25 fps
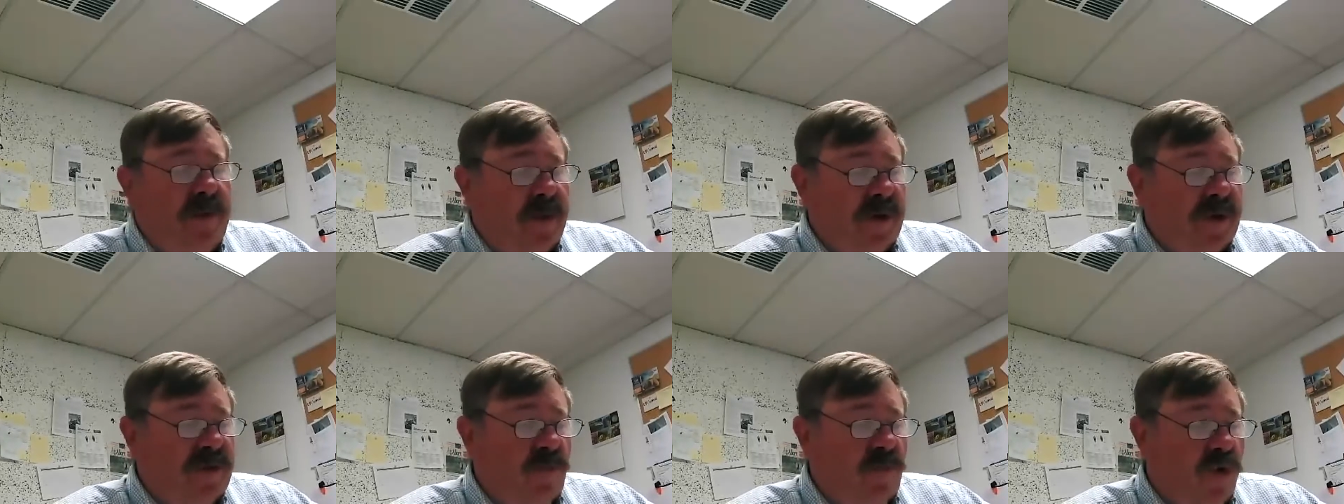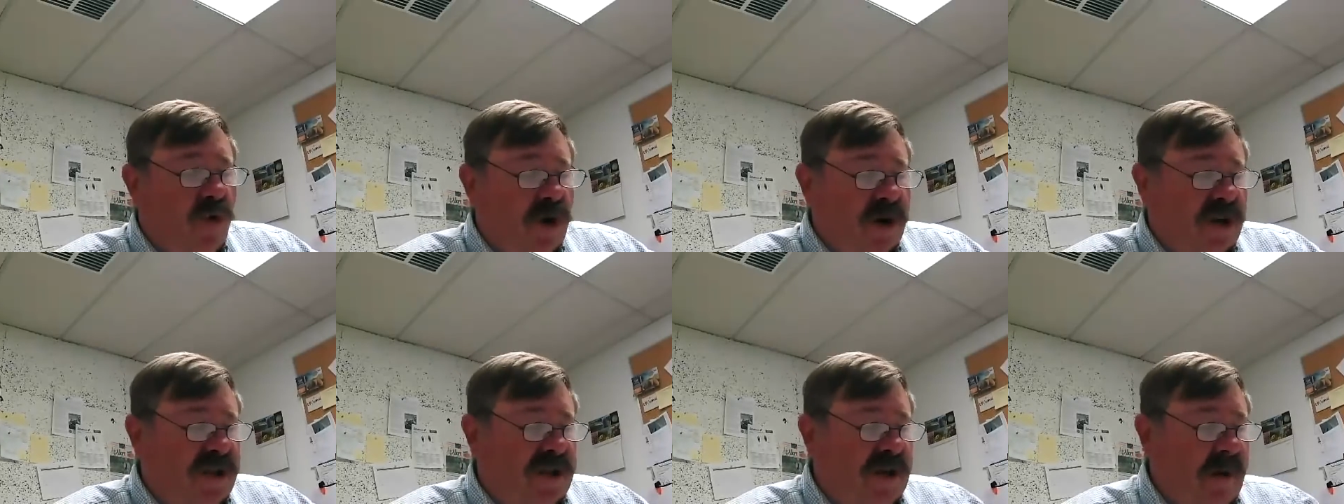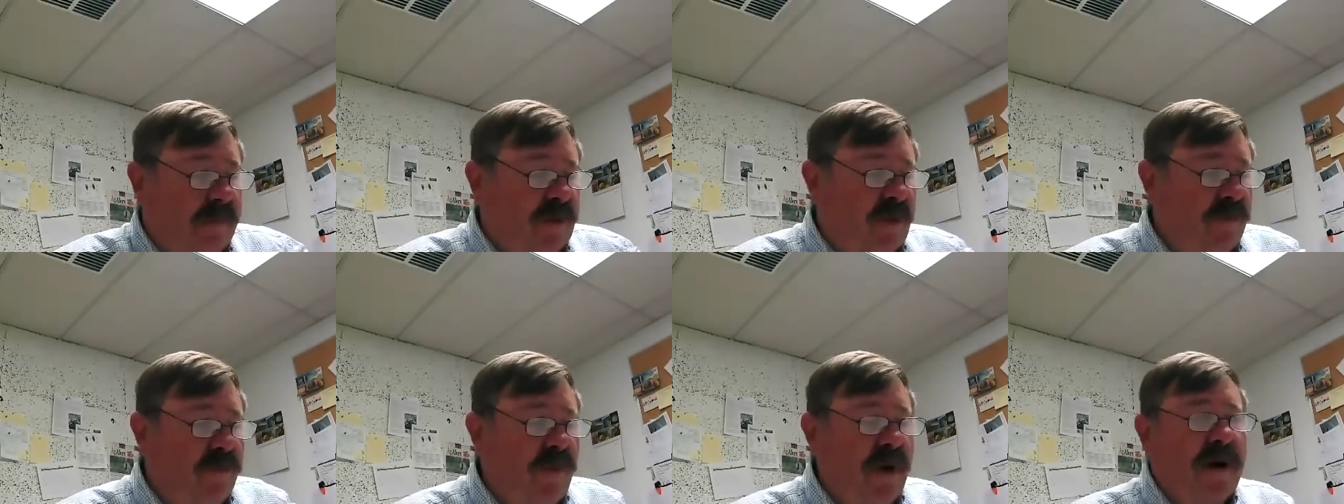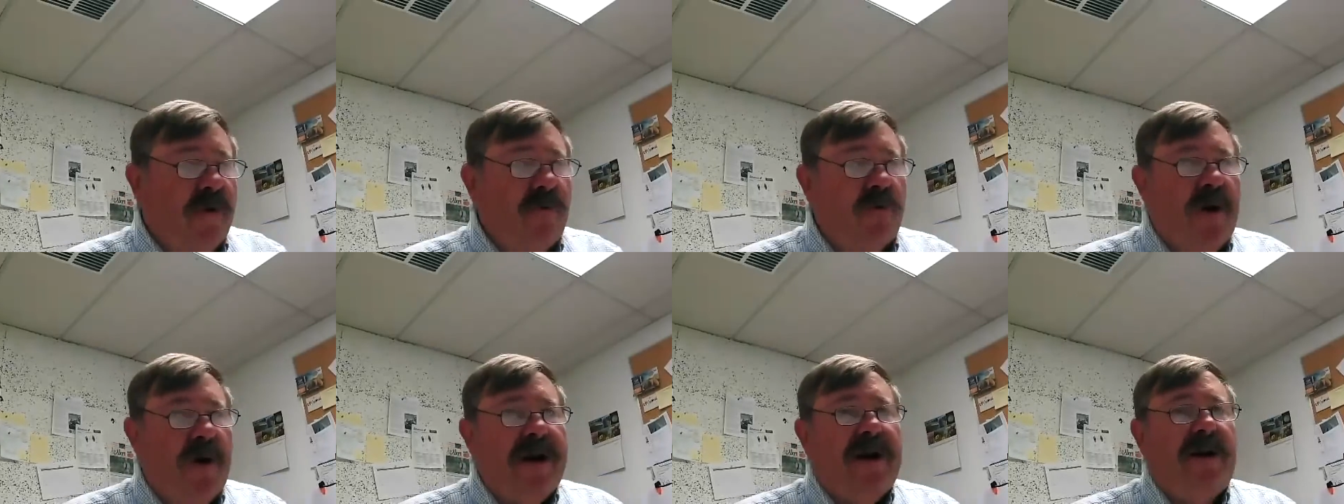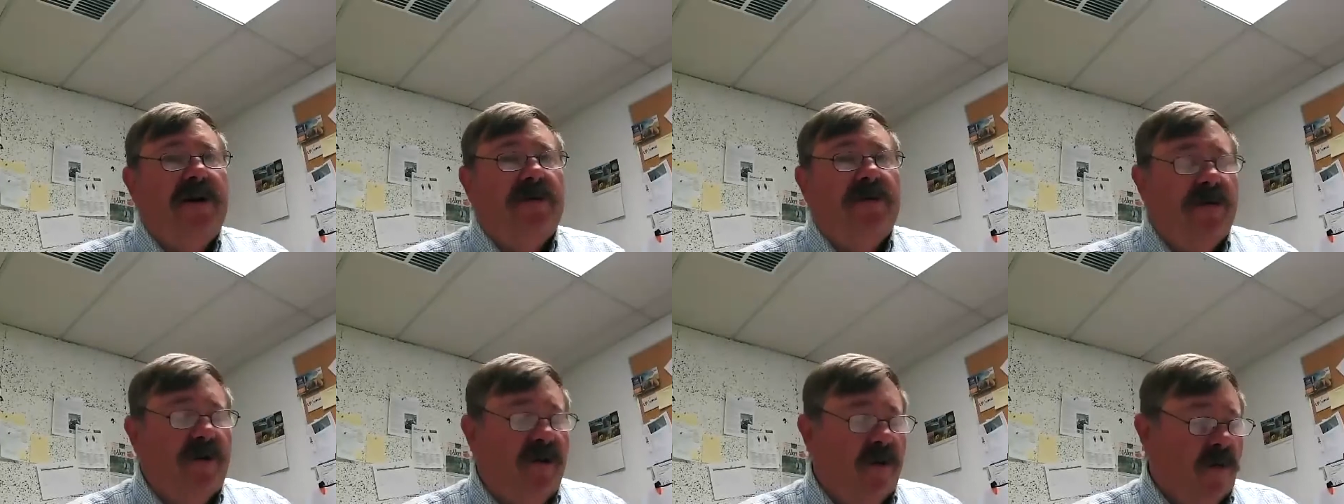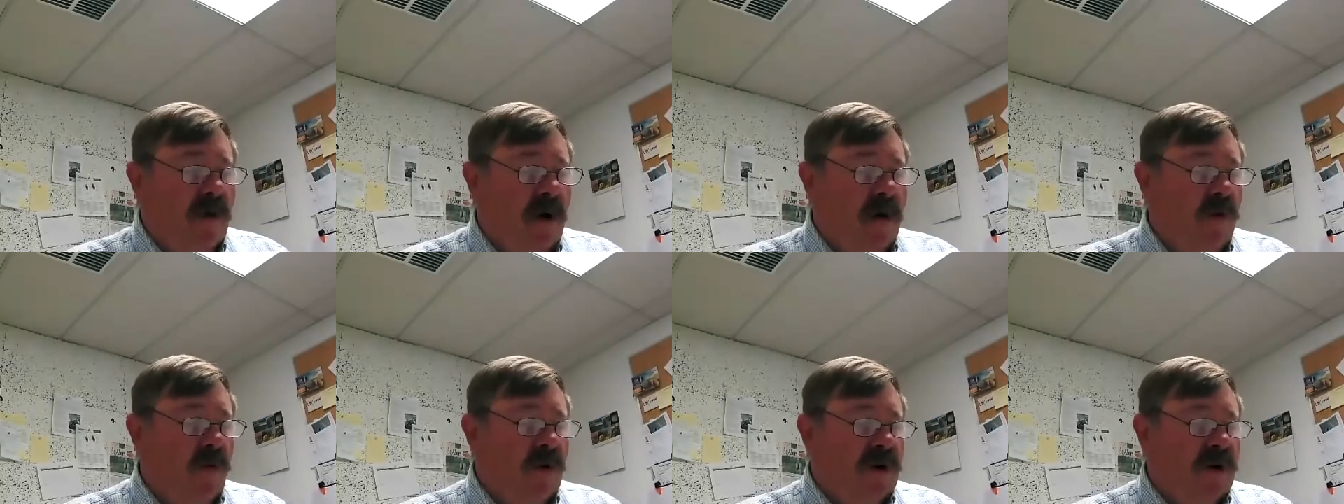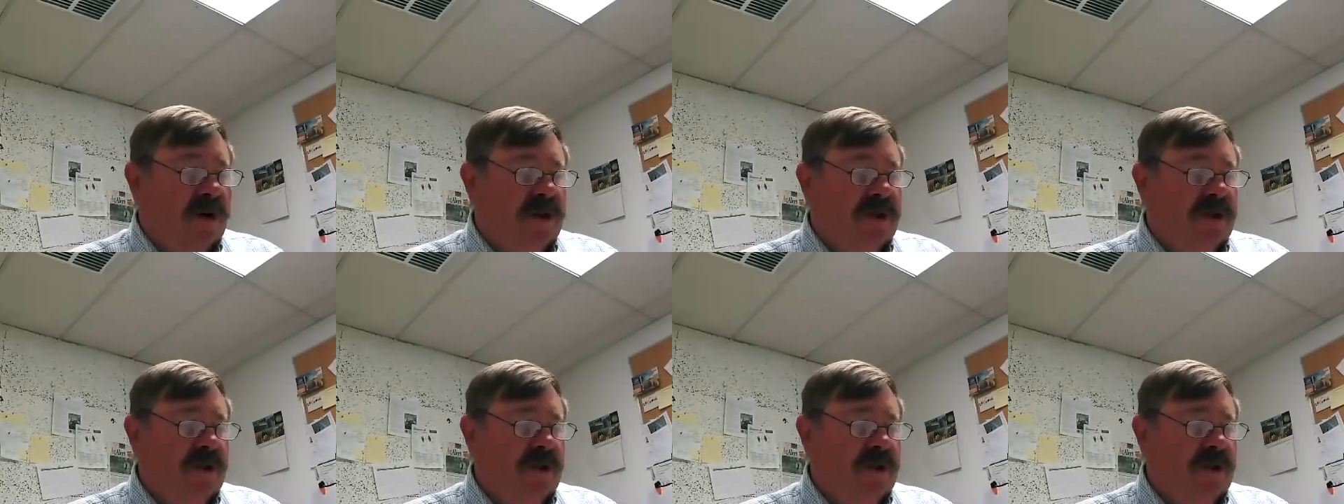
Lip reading: It's more accepted by regular growers.